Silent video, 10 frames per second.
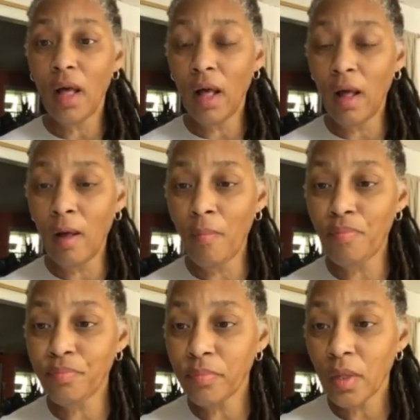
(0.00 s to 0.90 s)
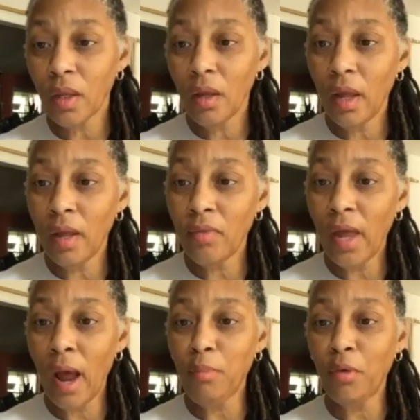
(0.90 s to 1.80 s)
And they
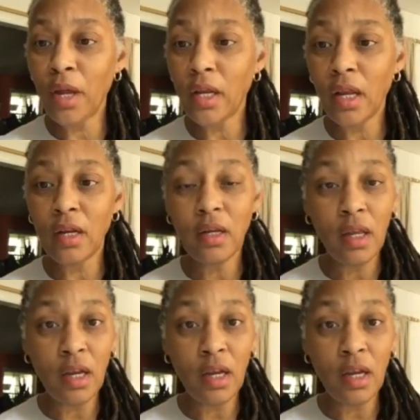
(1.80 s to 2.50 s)
operate in